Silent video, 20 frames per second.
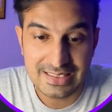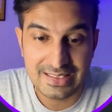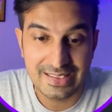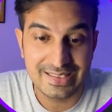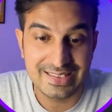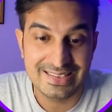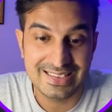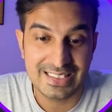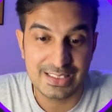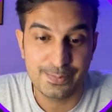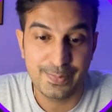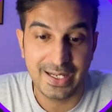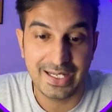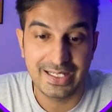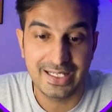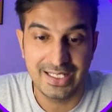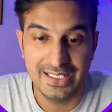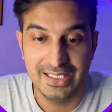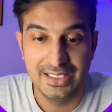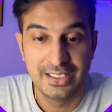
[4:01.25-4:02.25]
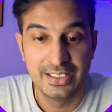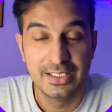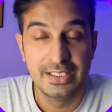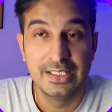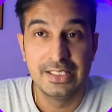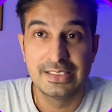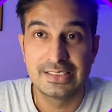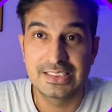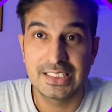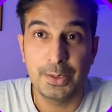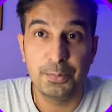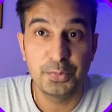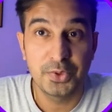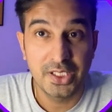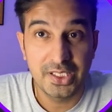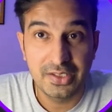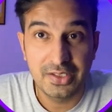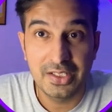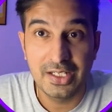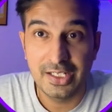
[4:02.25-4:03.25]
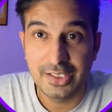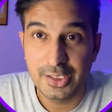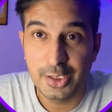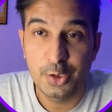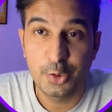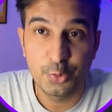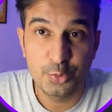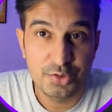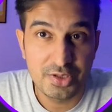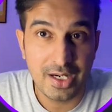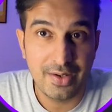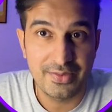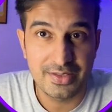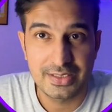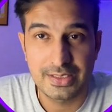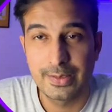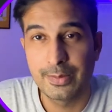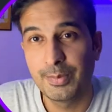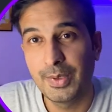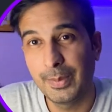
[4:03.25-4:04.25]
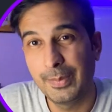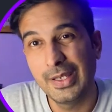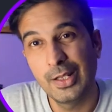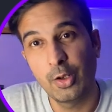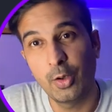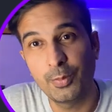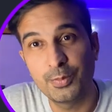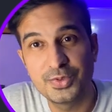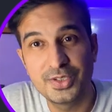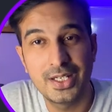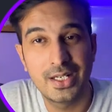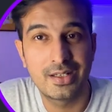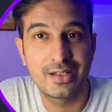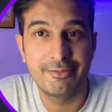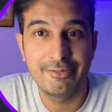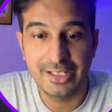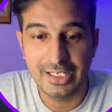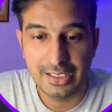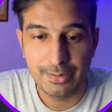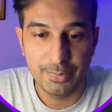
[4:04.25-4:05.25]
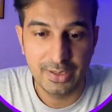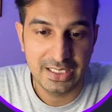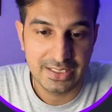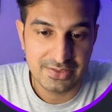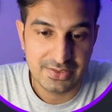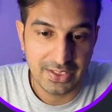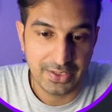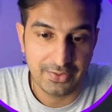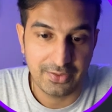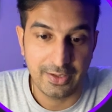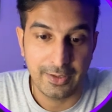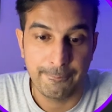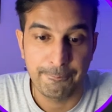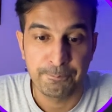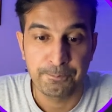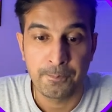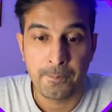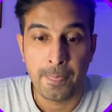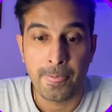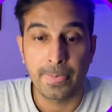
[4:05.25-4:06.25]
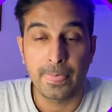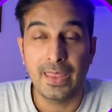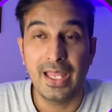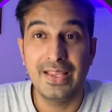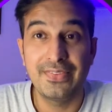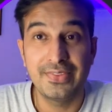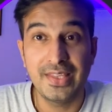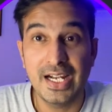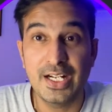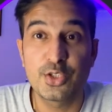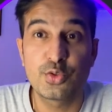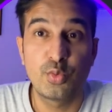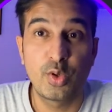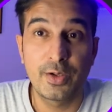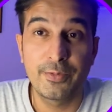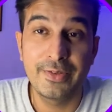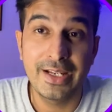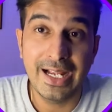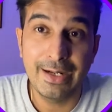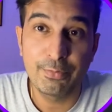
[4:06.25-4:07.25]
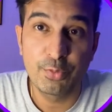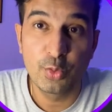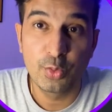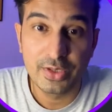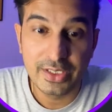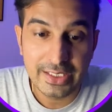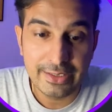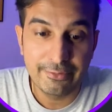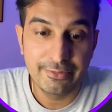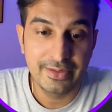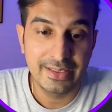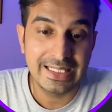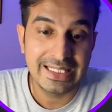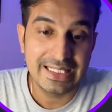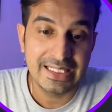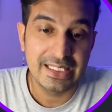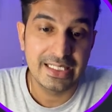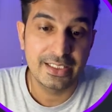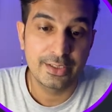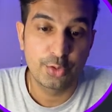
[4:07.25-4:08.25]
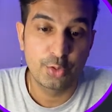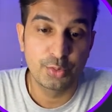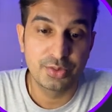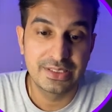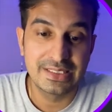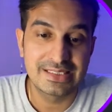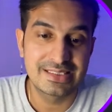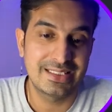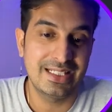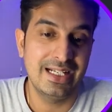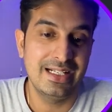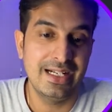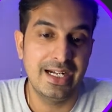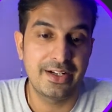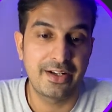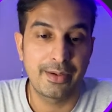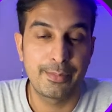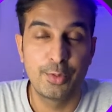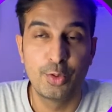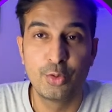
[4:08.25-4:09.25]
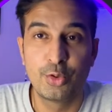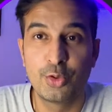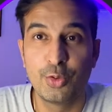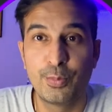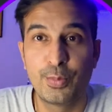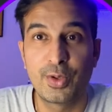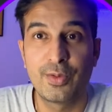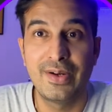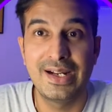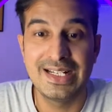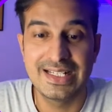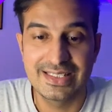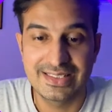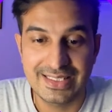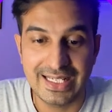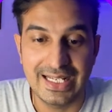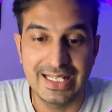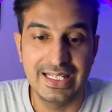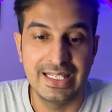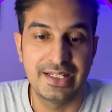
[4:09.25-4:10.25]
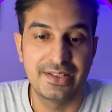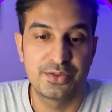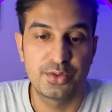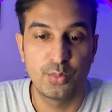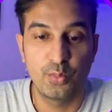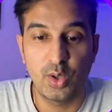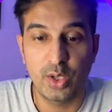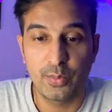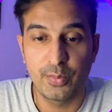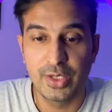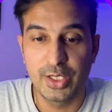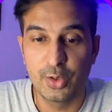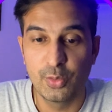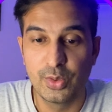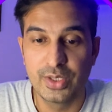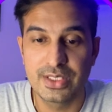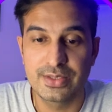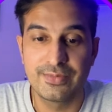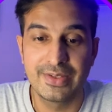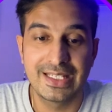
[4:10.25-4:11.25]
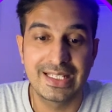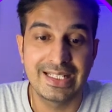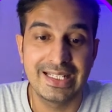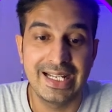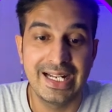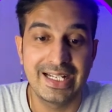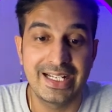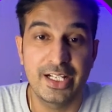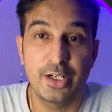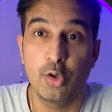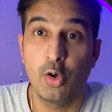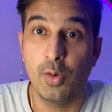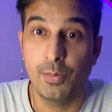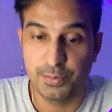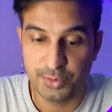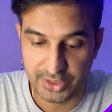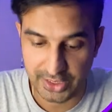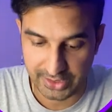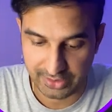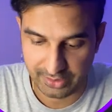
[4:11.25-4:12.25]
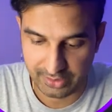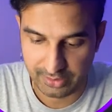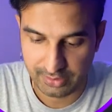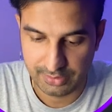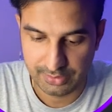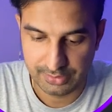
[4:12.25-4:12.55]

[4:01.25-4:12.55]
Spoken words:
It is expecting something related to JavaScript, maybe an object, a variable, etc. And that's what we have to give to this style attribute to provide styling. So what we do is we create an object.